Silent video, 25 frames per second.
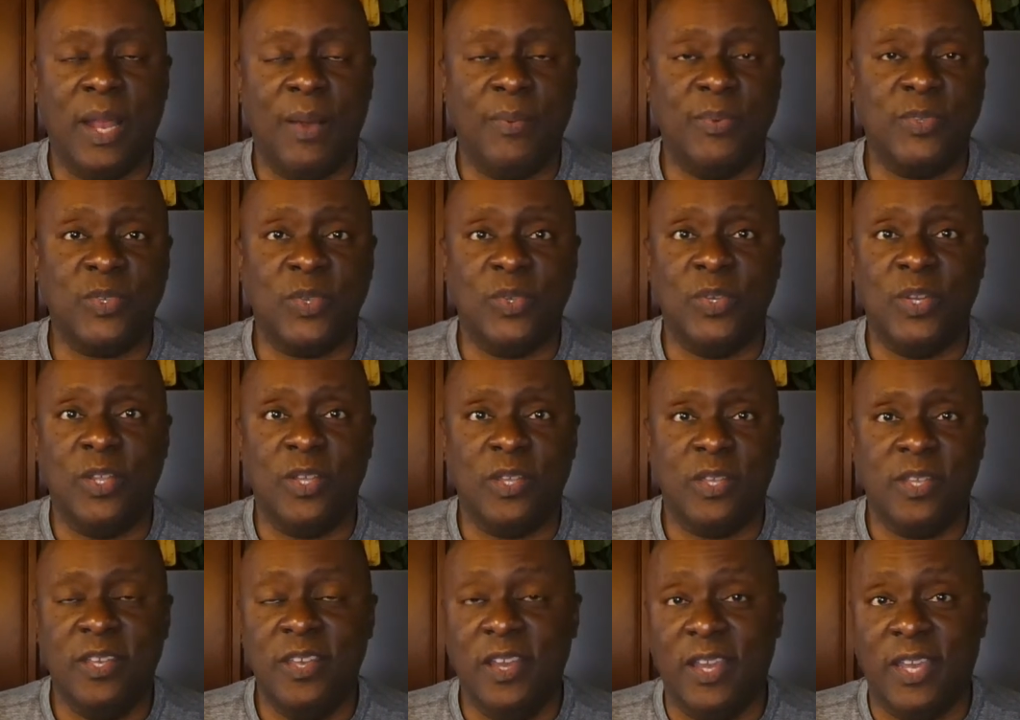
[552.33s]
I was going
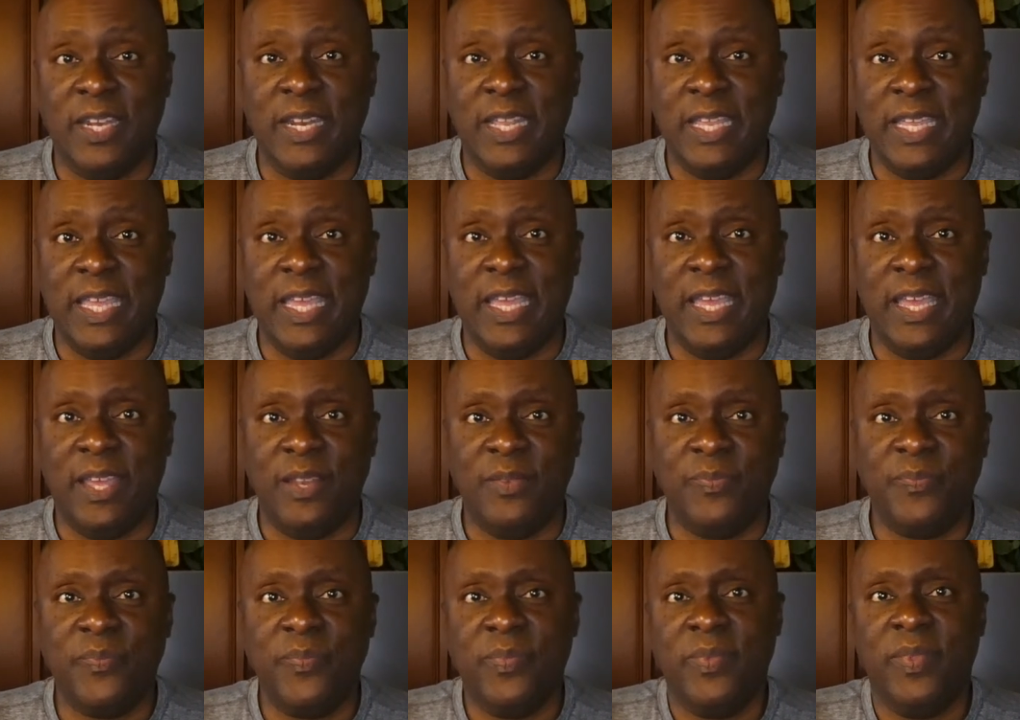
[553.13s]
to cook it
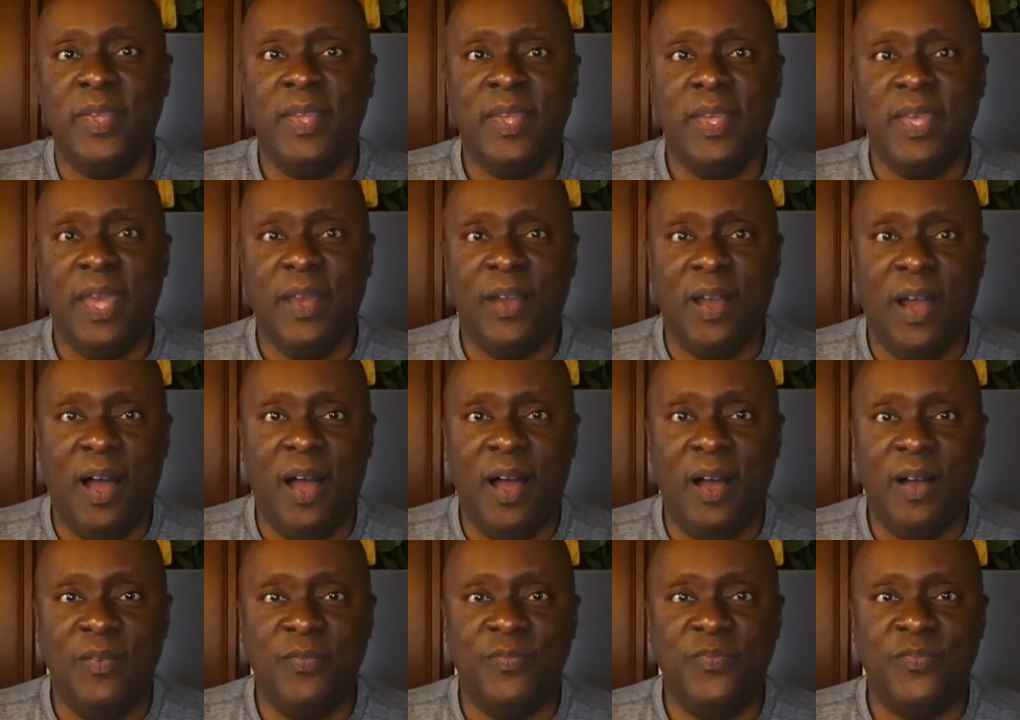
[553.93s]
again
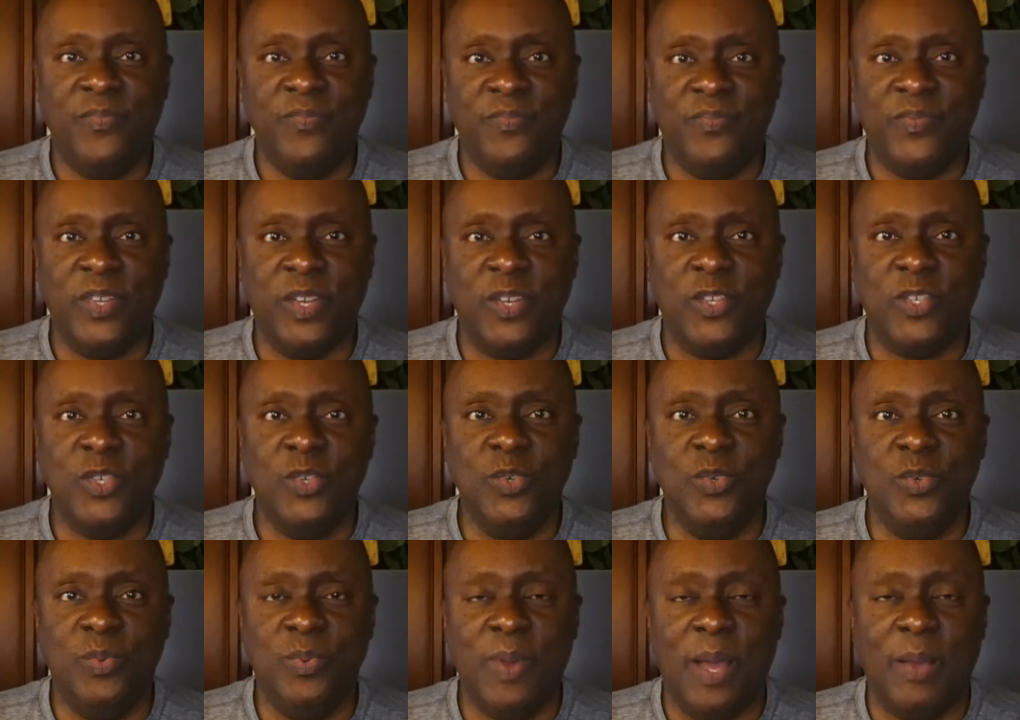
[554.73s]
um, for the
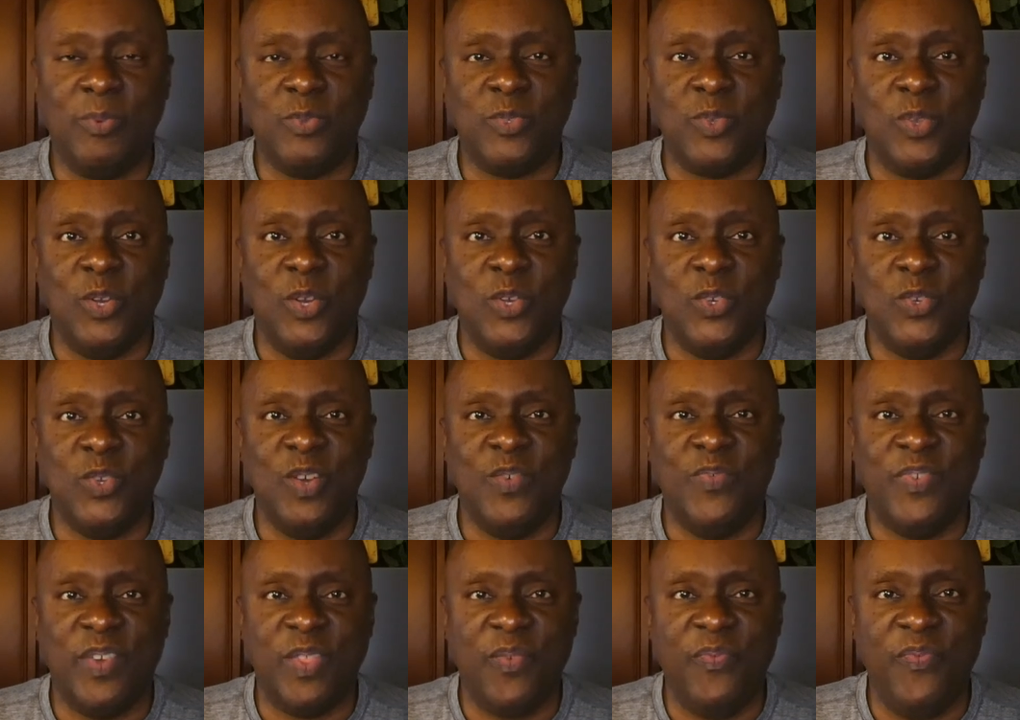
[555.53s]
tube. I was gonna
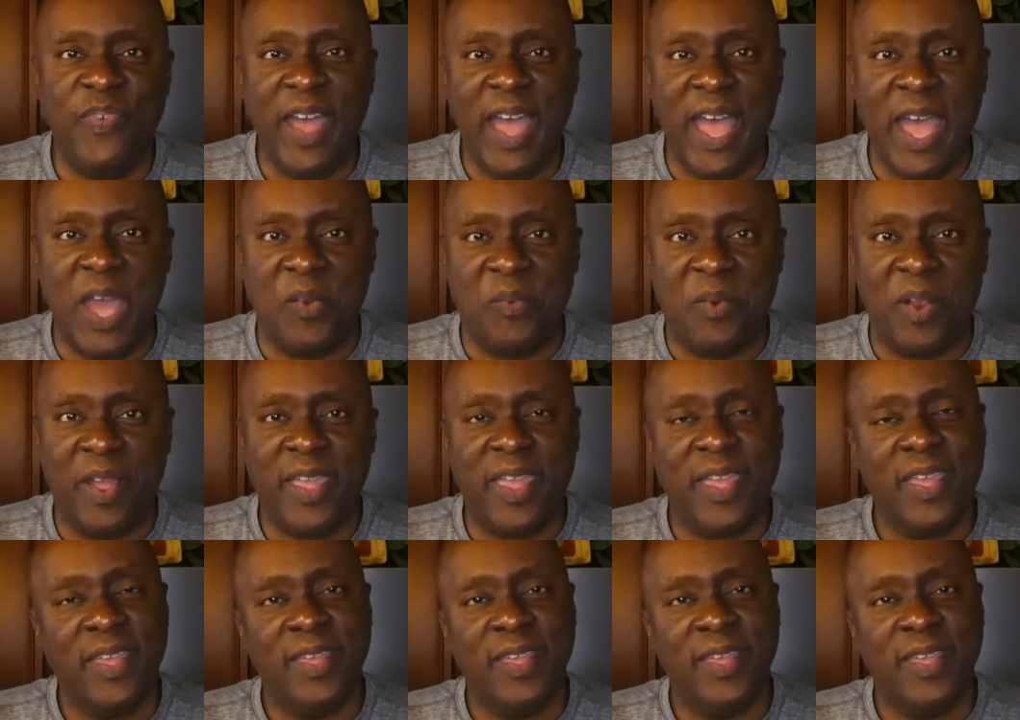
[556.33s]
do it for the vine, right?